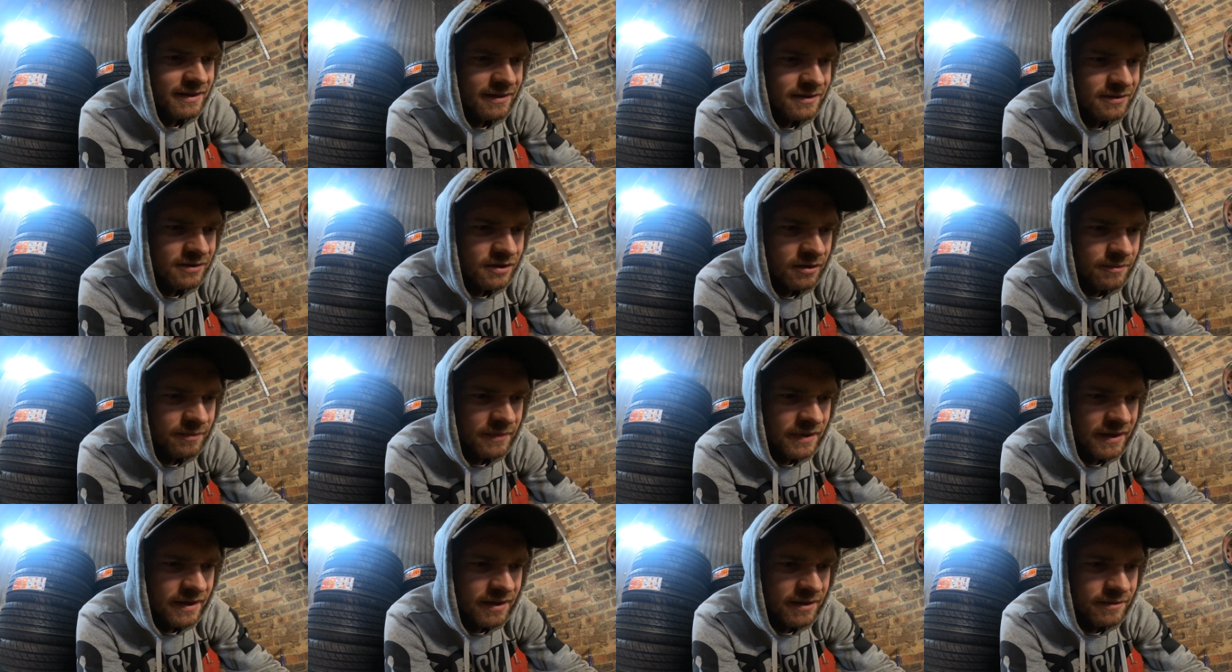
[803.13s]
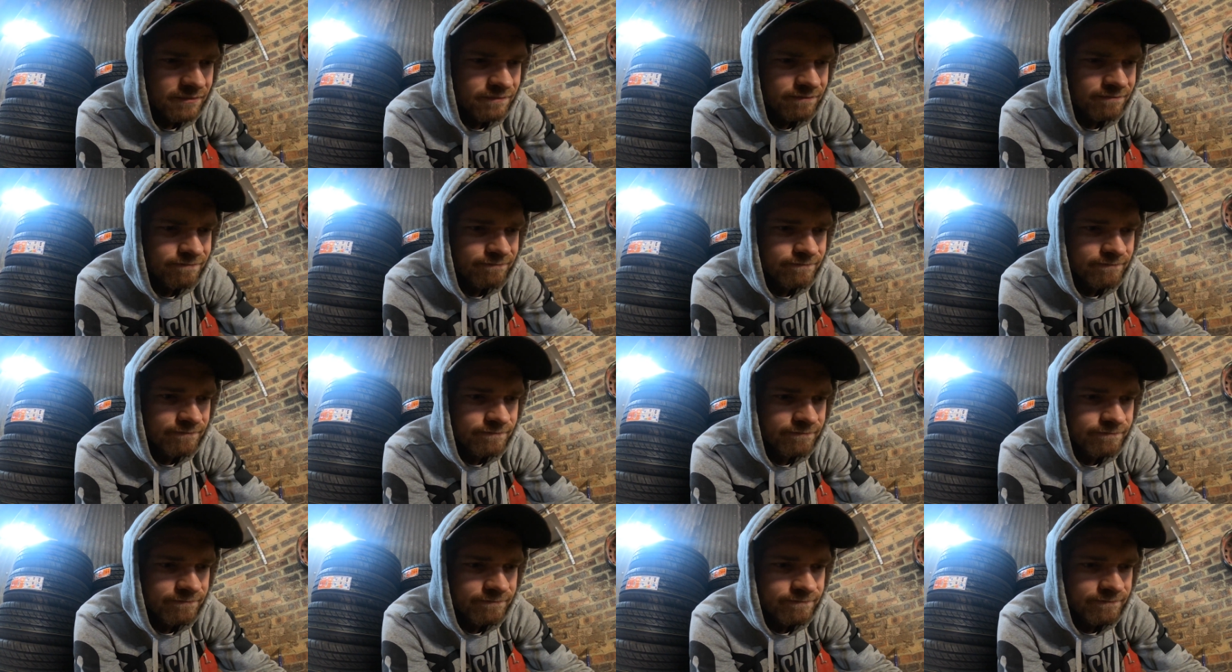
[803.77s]
So I'm like,
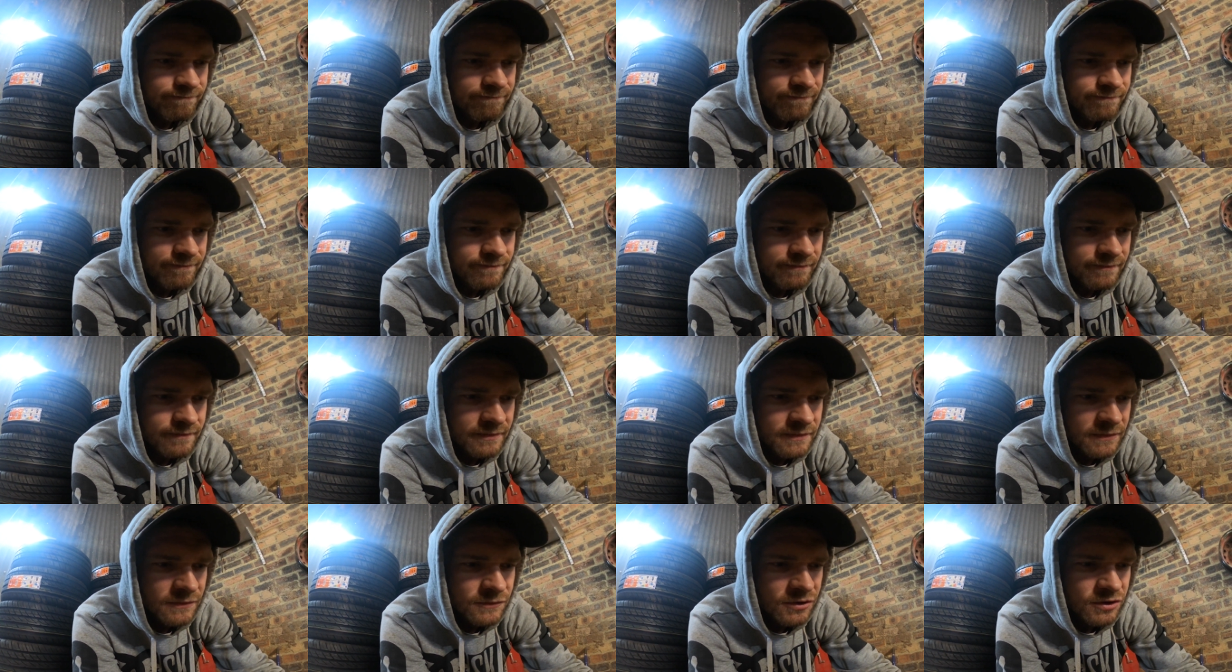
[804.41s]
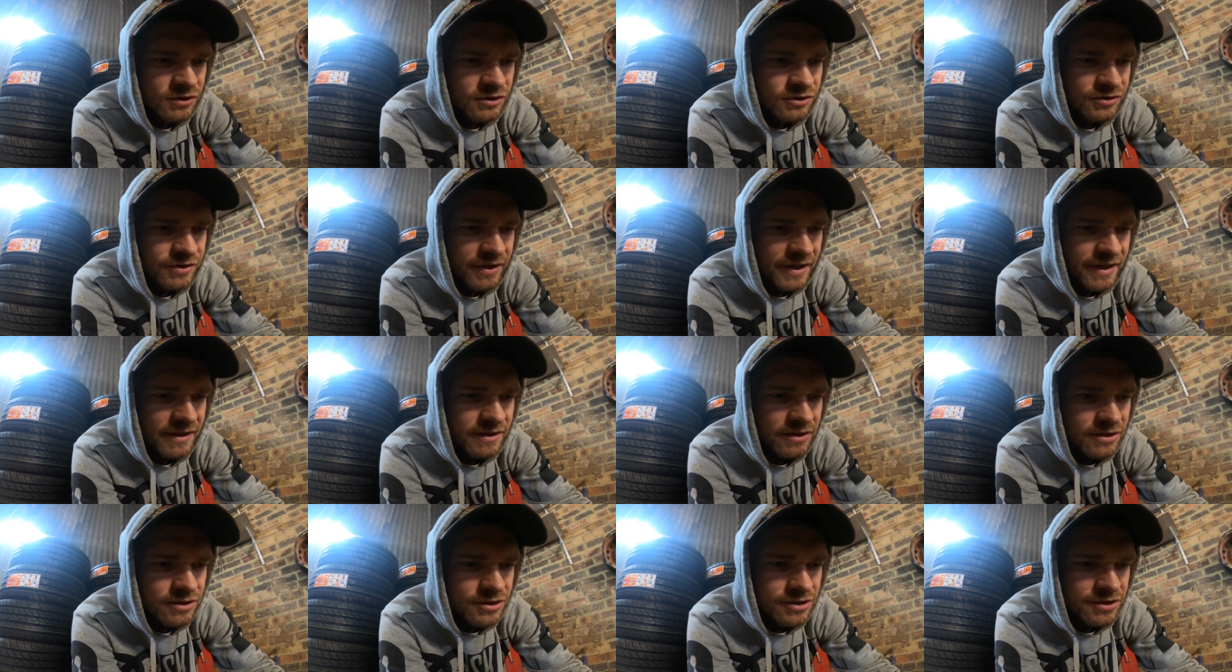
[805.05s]

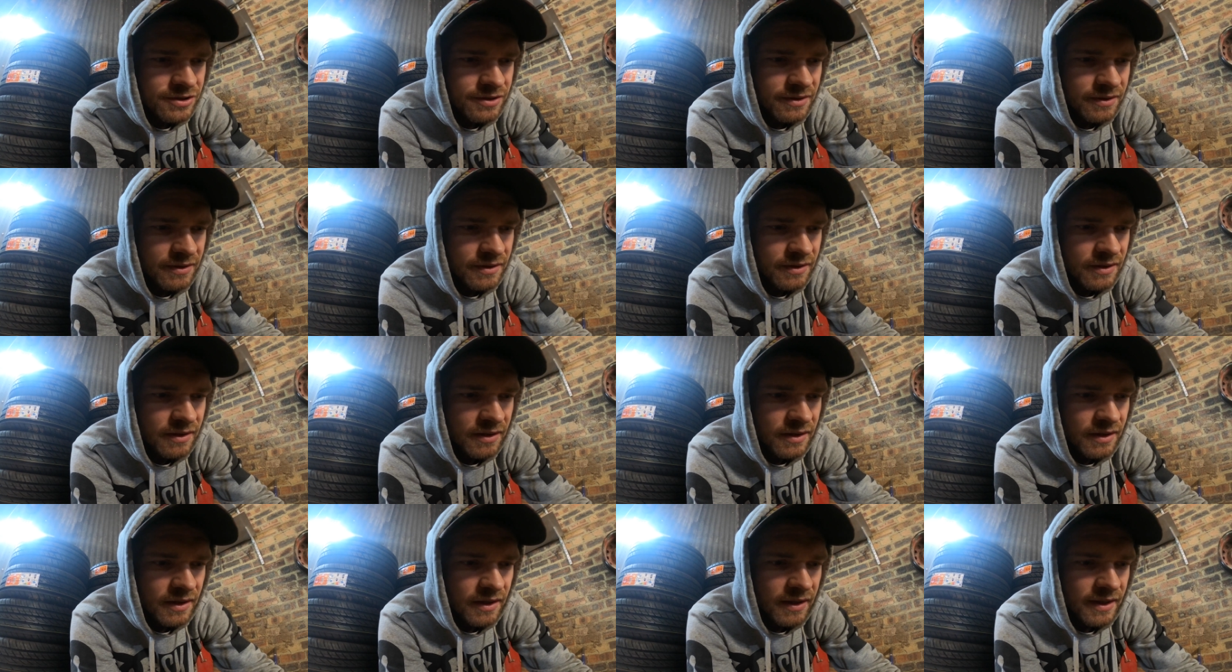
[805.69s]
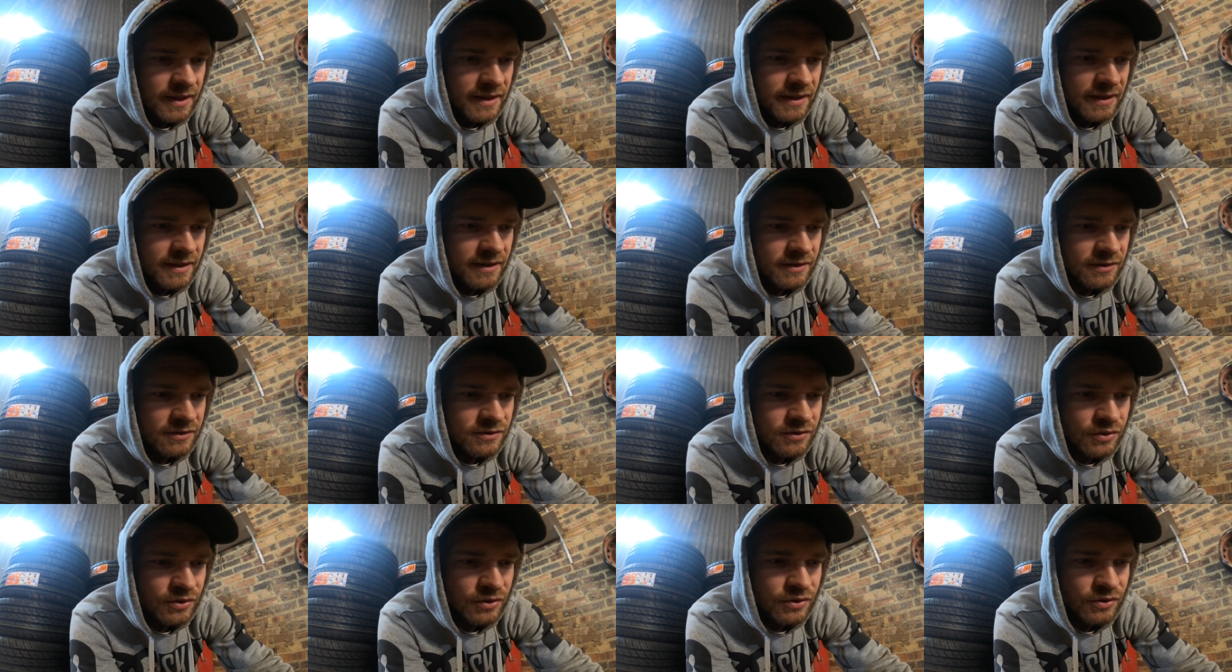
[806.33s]
strange.
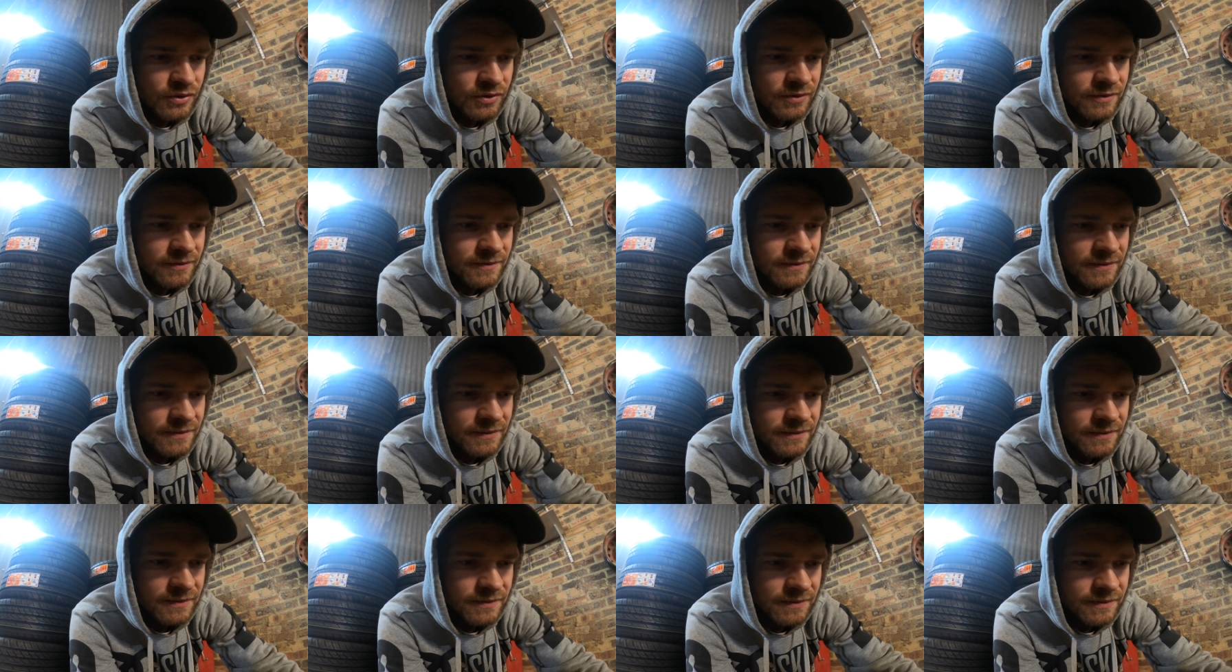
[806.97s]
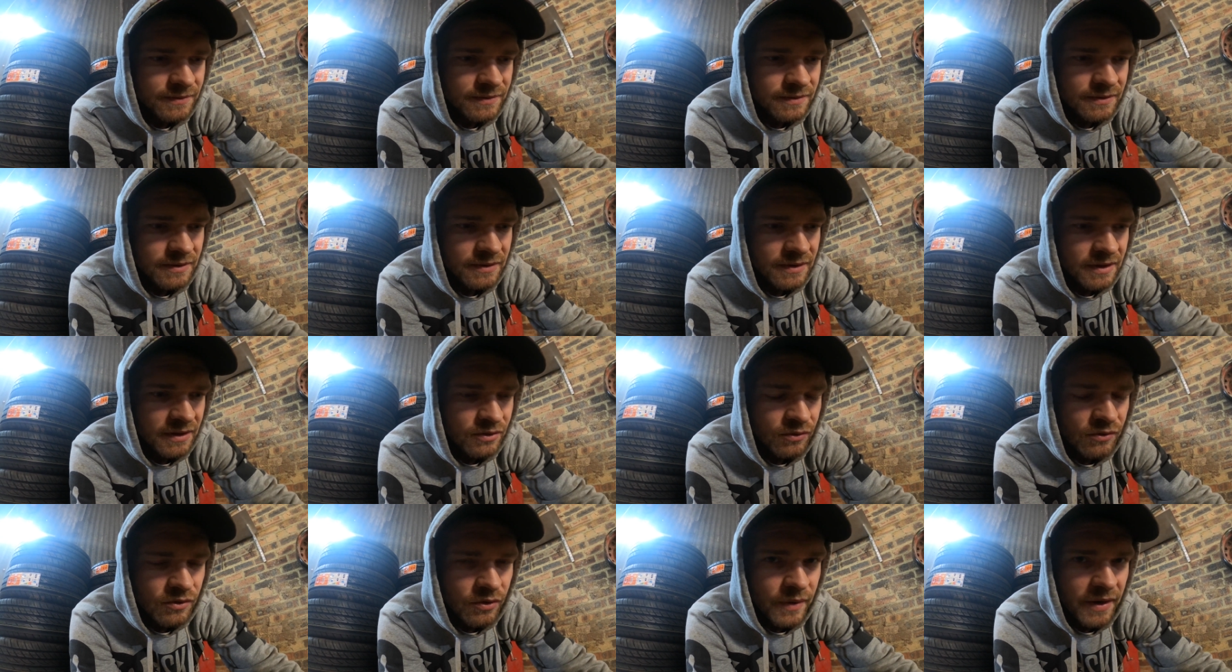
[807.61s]
So
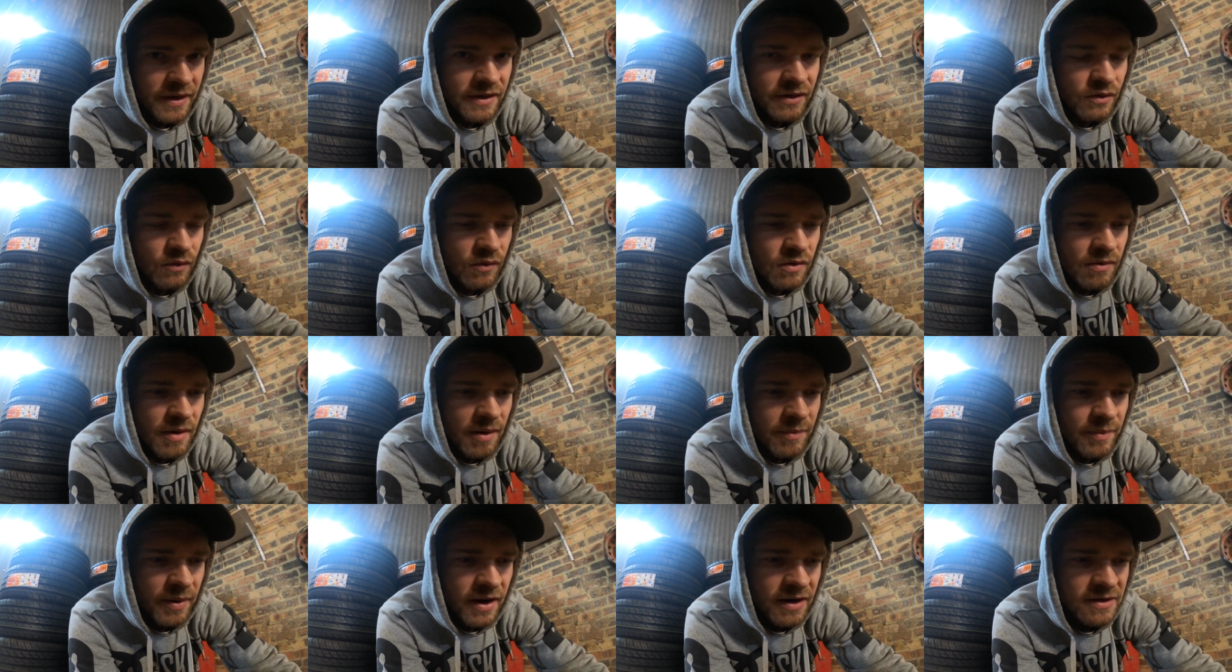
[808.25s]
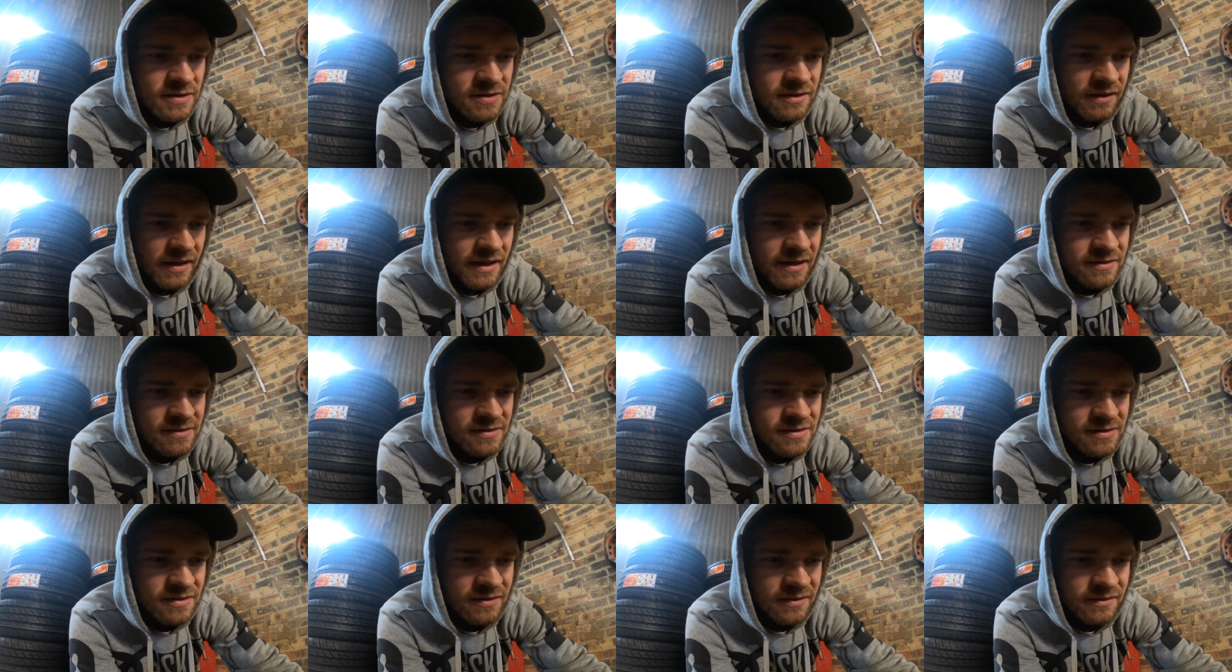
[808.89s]
I don't quite know where my parcel
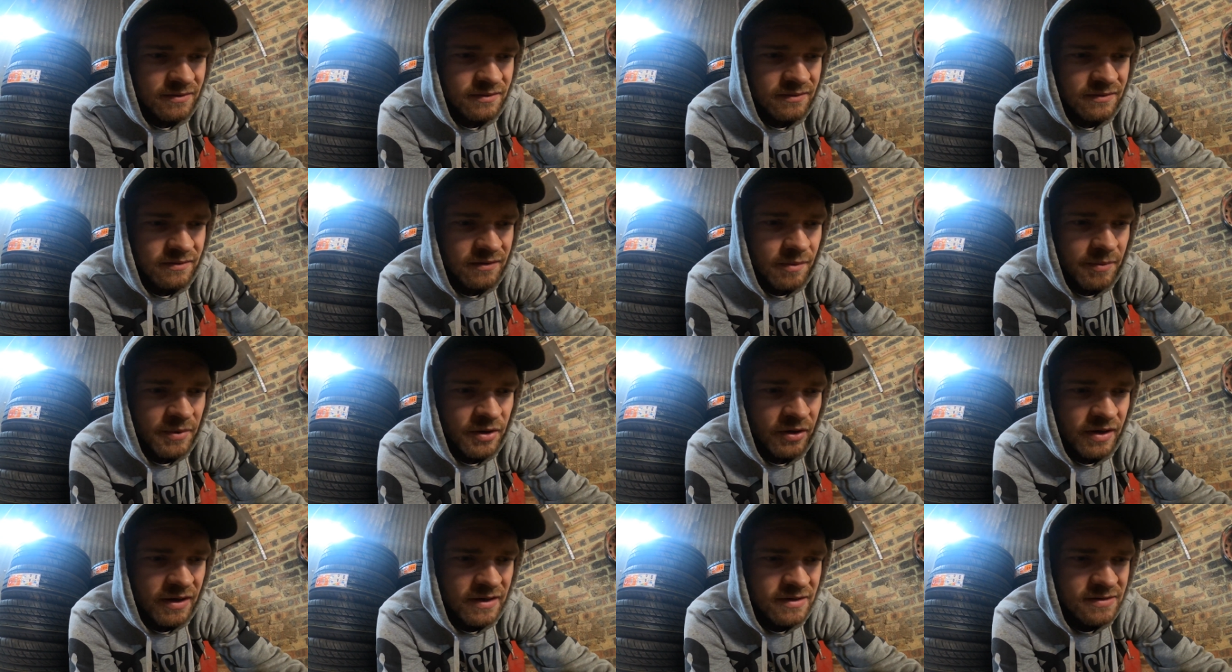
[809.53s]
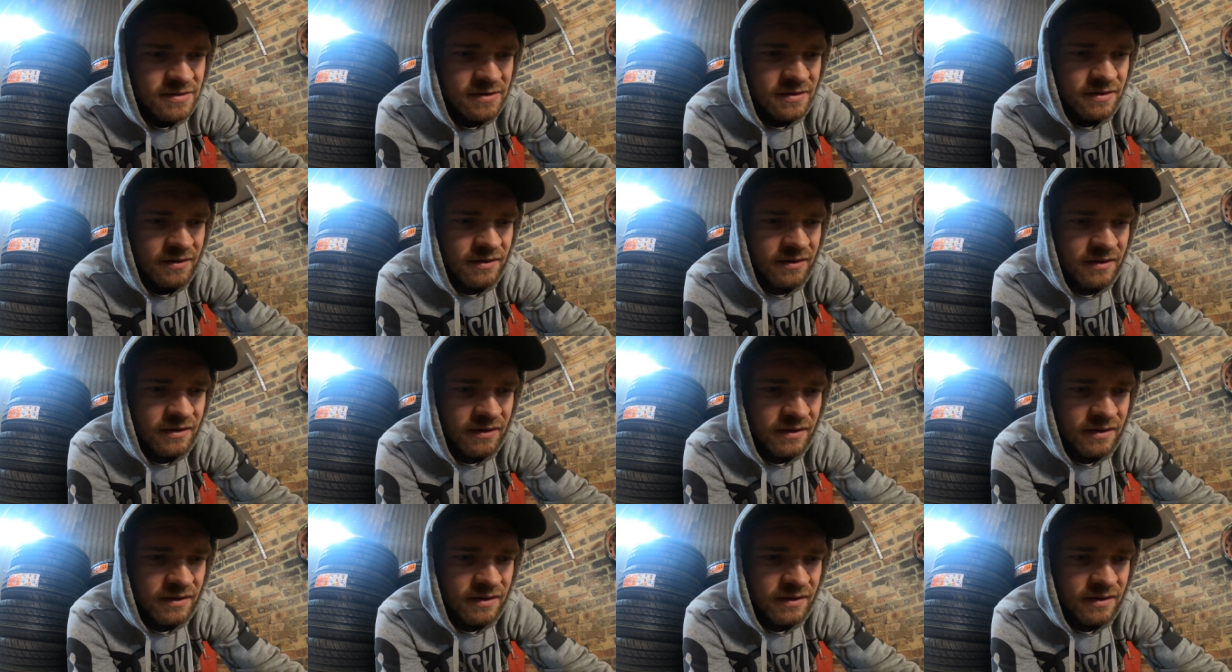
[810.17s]
is, to be honest.